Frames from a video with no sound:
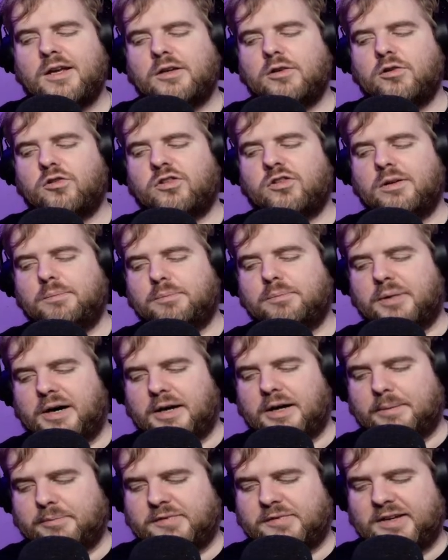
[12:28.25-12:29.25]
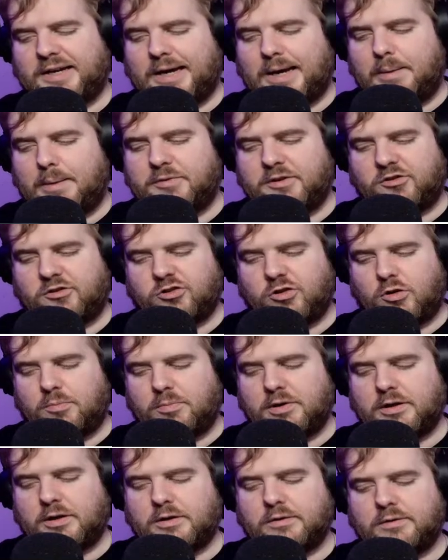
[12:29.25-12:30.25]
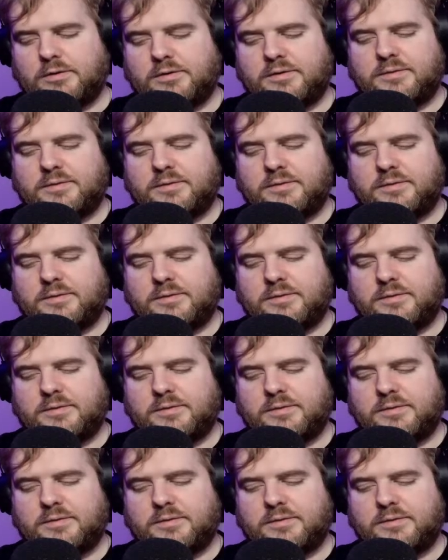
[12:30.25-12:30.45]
using the bottom tabs as shown below.